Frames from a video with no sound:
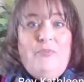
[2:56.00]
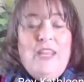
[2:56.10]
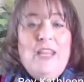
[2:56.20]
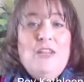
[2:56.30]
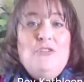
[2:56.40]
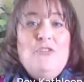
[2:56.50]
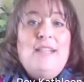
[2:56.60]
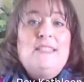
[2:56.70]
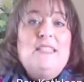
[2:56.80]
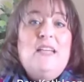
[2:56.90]
into
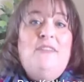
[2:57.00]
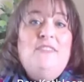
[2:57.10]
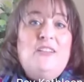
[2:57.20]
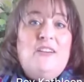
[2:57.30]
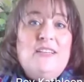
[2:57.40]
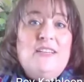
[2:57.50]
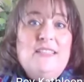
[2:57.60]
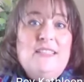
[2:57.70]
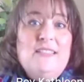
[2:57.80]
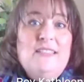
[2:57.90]
that soft
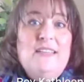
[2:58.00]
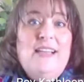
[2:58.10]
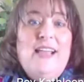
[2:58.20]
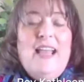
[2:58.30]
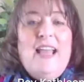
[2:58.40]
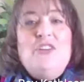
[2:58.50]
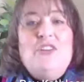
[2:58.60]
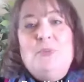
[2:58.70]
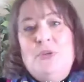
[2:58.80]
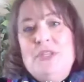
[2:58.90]
darkness and
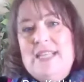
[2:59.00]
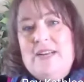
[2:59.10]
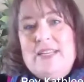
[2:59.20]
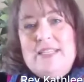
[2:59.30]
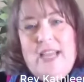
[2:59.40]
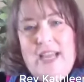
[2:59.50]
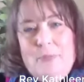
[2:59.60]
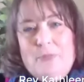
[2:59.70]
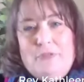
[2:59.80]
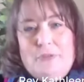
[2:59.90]
to put down a
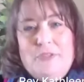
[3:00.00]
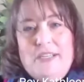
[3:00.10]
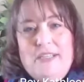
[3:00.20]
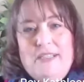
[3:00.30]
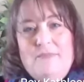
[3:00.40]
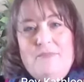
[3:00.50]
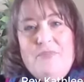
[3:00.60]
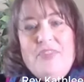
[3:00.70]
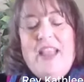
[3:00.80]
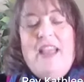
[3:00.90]
taproot.
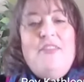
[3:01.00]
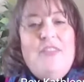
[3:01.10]
And